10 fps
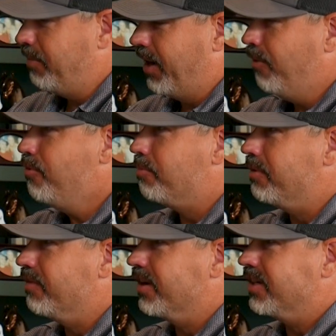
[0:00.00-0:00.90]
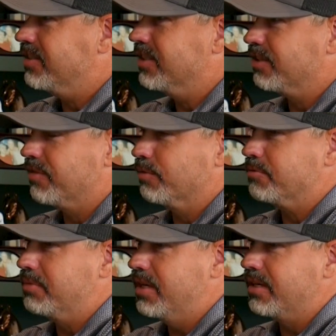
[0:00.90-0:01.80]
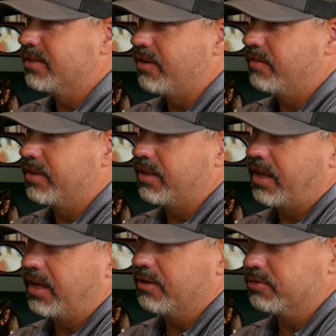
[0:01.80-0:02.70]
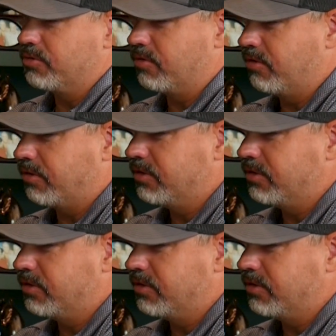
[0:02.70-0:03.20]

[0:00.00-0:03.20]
I mean, I won't be very intense if it was me because I don't have any idea what's going on.